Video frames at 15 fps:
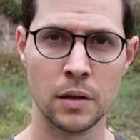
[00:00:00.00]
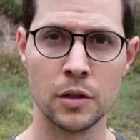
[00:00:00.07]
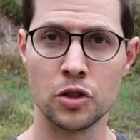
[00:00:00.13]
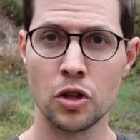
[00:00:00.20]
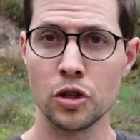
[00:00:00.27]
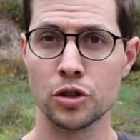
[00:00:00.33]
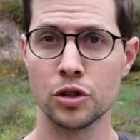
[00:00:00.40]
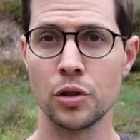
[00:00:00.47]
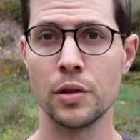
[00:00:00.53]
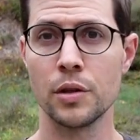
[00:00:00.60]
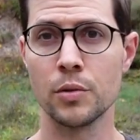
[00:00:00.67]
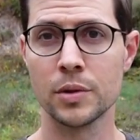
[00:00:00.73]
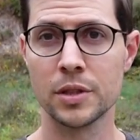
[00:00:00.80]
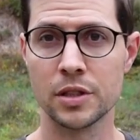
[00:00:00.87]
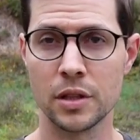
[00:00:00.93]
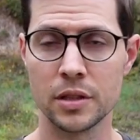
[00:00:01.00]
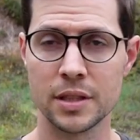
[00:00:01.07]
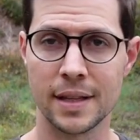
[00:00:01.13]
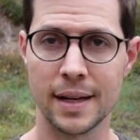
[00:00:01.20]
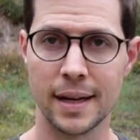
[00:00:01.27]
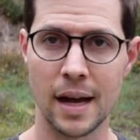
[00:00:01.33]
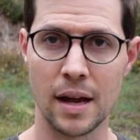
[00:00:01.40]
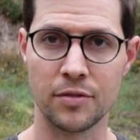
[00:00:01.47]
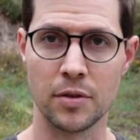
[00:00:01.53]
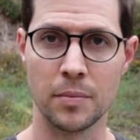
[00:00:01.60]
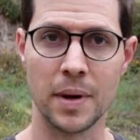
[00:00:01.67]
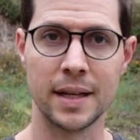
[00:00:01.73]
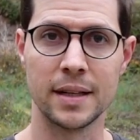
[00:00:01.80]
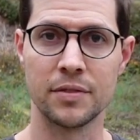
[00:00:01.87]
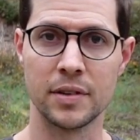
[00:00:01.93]
So I'll show you the results that I got from
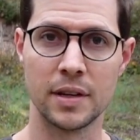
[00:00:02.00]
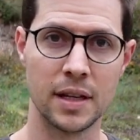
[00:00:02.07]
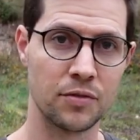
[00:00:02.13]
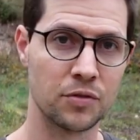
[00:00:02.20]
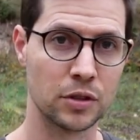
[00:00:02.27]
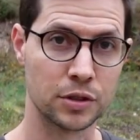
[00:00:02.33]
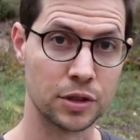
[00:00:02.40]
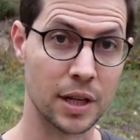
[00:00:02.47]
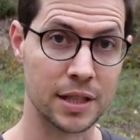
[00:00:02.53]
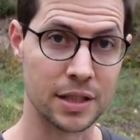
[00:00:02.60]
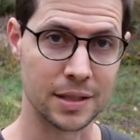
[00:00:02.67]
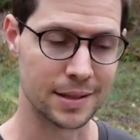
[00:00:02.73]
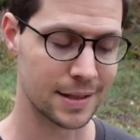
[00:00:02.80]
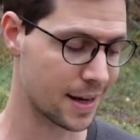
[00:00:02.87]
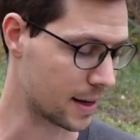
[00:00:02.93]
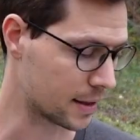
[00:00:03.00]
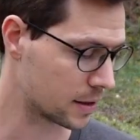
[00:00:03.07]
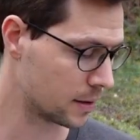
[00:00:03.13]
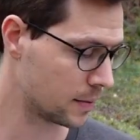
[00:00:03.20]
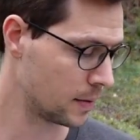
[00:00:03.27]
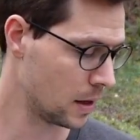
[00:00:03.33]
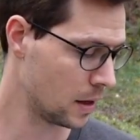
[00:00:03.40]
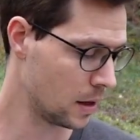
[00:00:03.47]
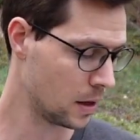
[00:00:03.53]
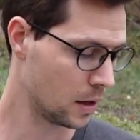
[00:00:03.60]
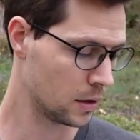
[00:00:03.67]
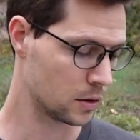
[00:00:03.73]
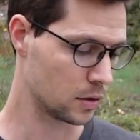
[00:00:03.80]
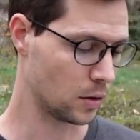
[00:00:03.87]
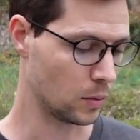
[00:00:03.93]
my different infiltration tests.
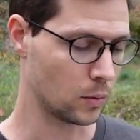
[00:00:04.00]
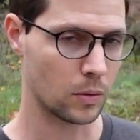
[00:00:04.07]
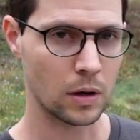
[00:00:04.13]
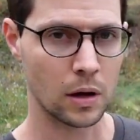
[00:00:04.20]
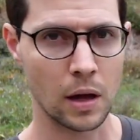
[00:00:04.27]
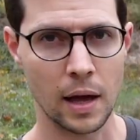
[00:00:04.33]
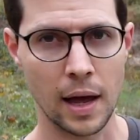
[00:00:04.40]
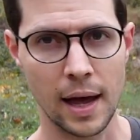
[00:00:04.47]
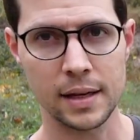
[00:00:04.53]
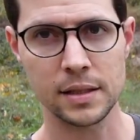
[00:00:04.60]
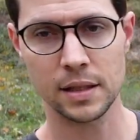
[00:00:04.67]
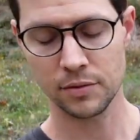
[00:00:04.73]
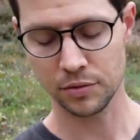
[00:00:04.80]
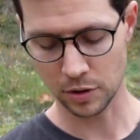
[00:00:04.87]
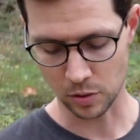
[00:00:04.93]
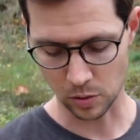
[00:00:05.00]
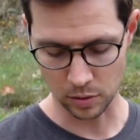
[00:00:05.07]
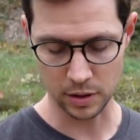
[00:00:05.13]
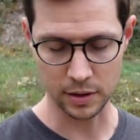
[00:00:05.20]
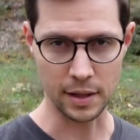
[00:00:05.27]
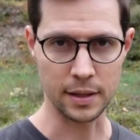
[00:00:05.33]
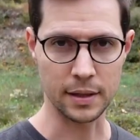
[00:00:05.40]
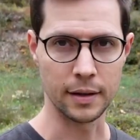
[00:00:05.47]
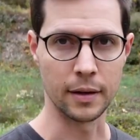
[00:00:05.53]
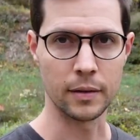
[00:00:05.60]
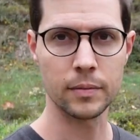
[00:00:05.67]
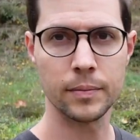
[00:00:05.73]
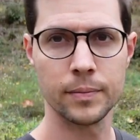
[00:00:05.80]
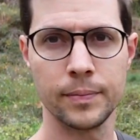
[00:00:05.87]
So as I've recorded it here,